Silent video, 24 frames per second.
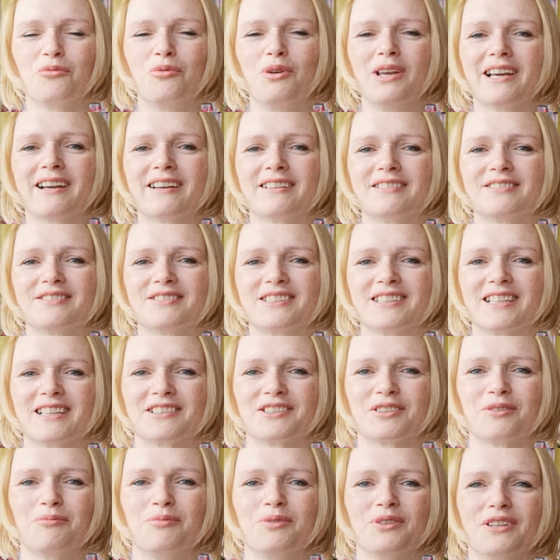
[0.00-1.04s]
We have
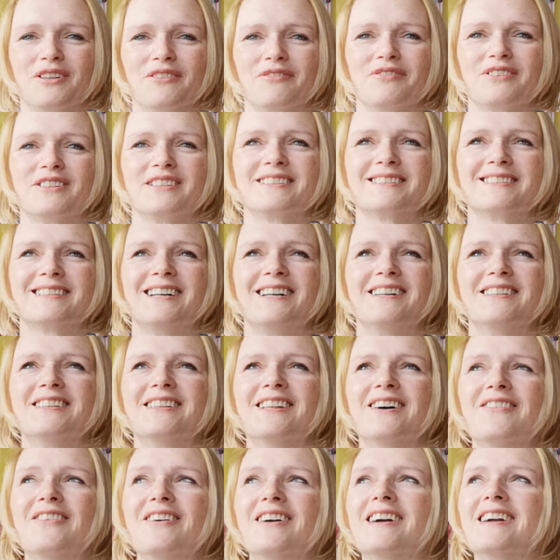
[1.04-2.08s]
such a beautiful
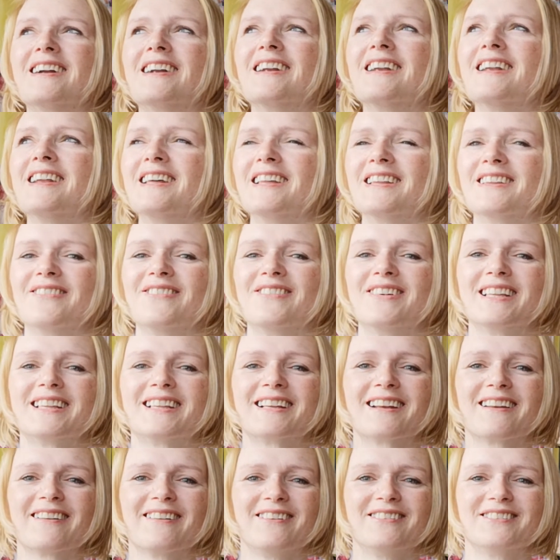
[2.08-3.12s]
sun. Now we're a little
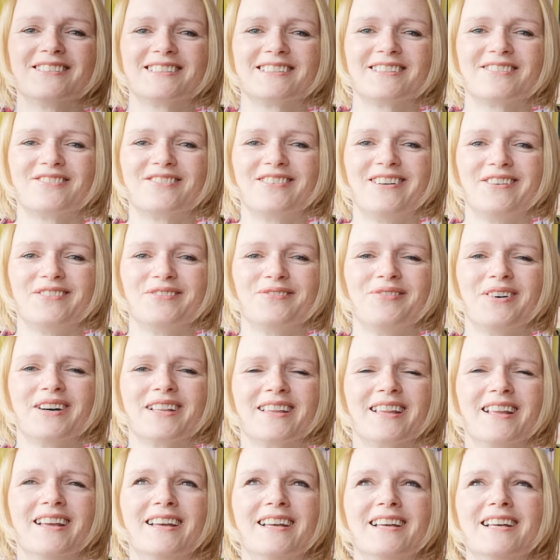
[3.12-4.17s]
bit clouds around,
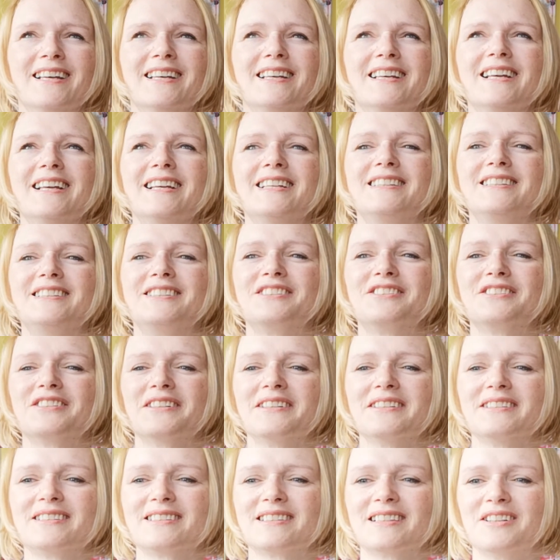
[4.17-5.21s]
but it's
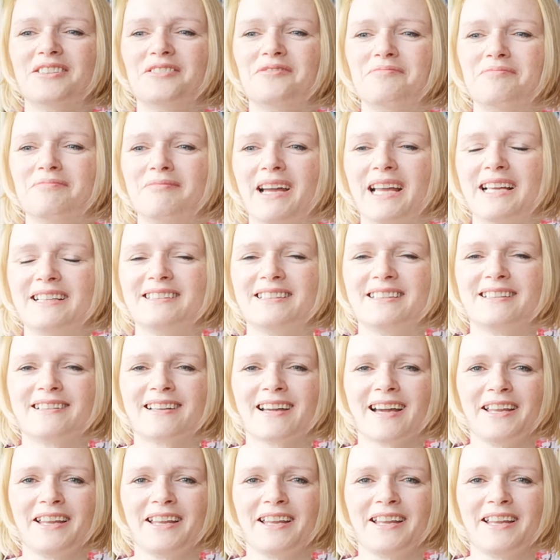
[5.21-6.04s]
just amazing.